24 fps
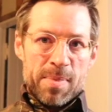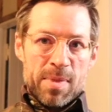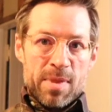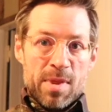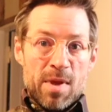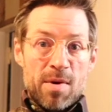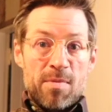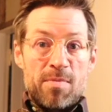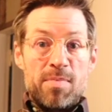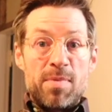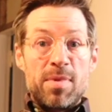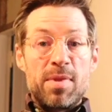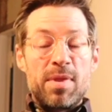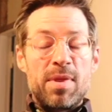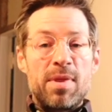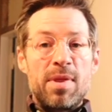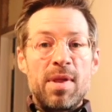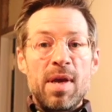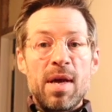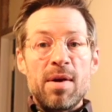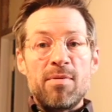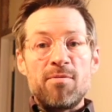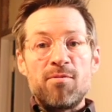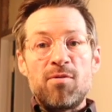
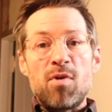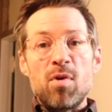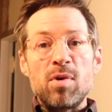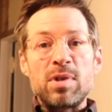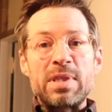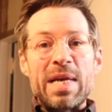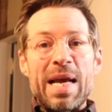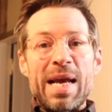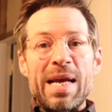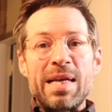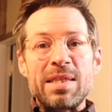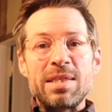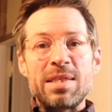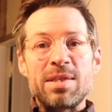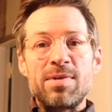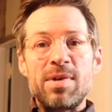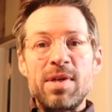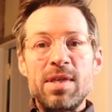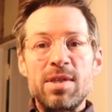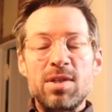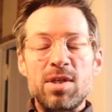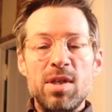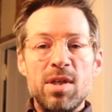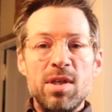The unfortunate answer
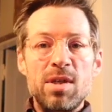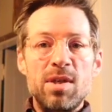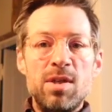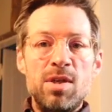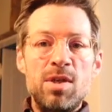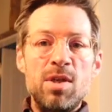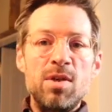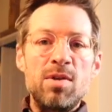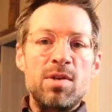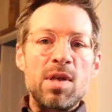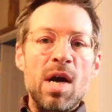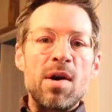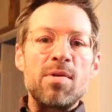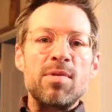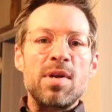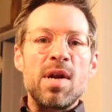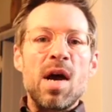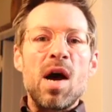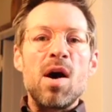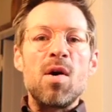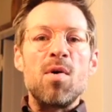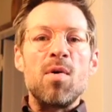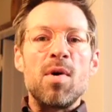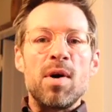is you don't
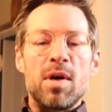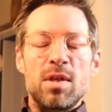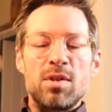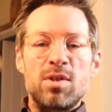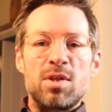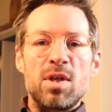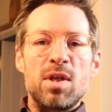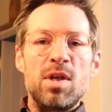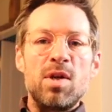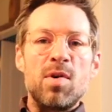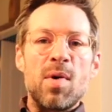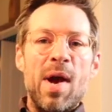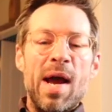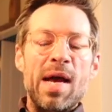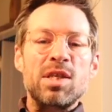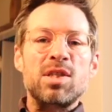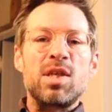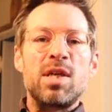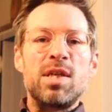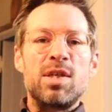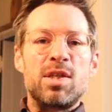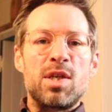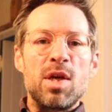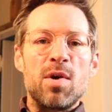know until you
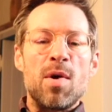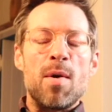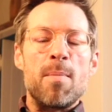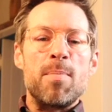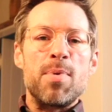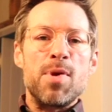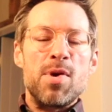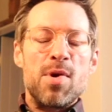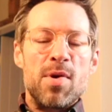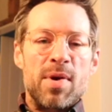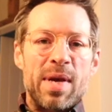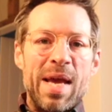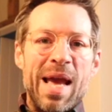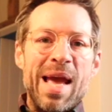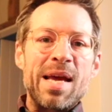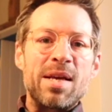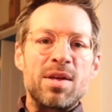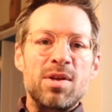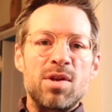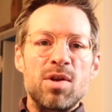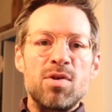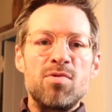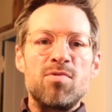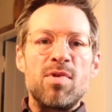actually do it, but you
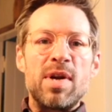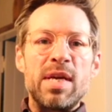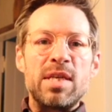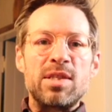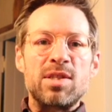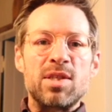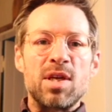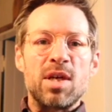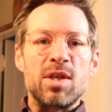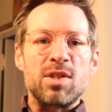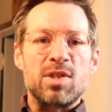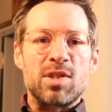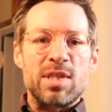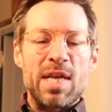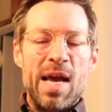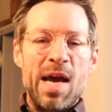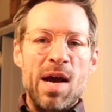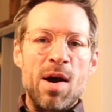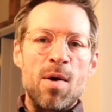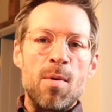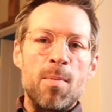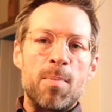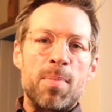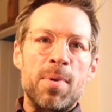can do research to
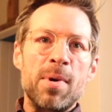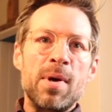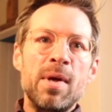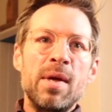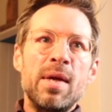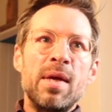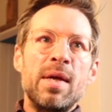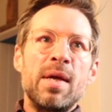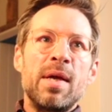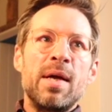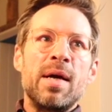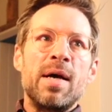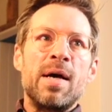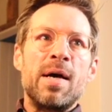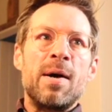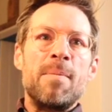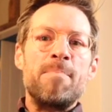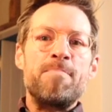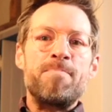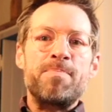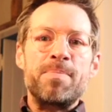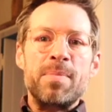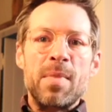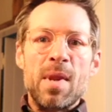help
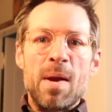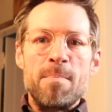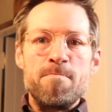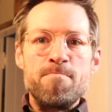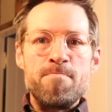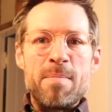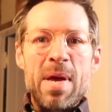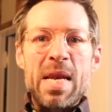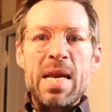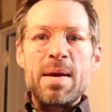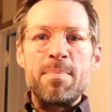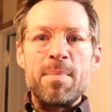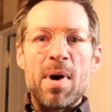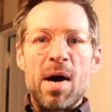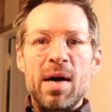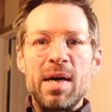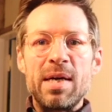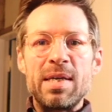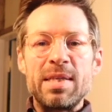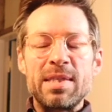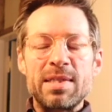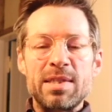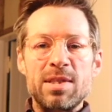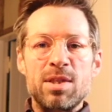
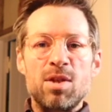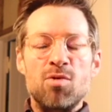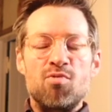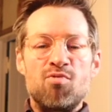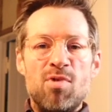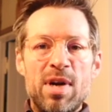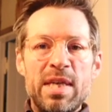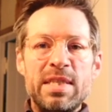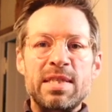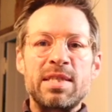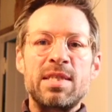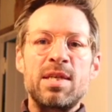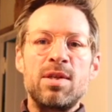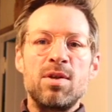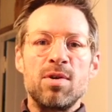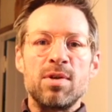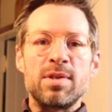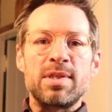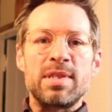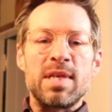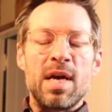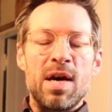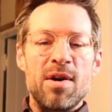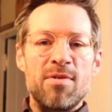minimize the risk to
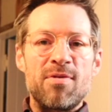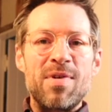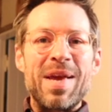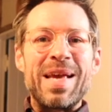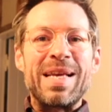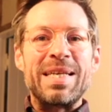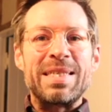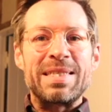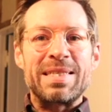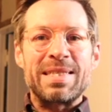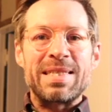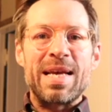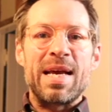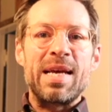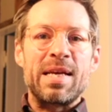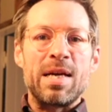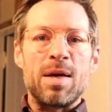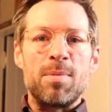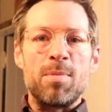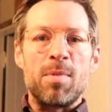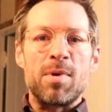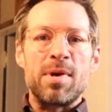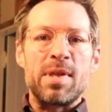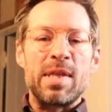yourself in
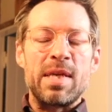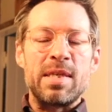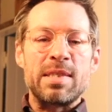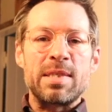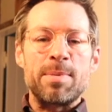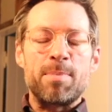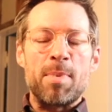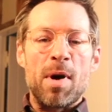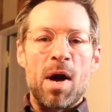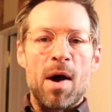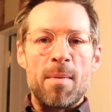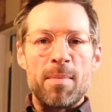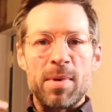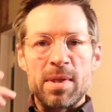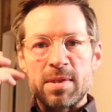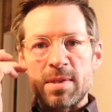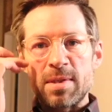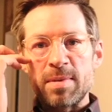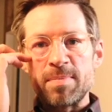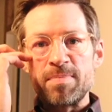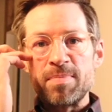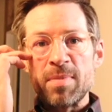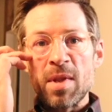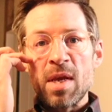setting up one of these
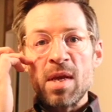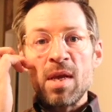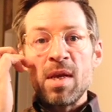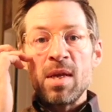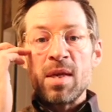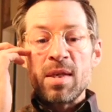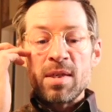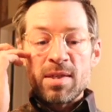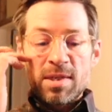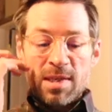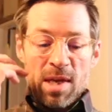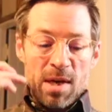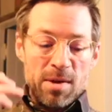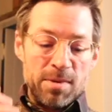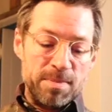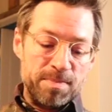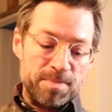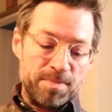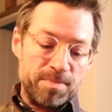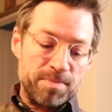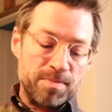apartments. So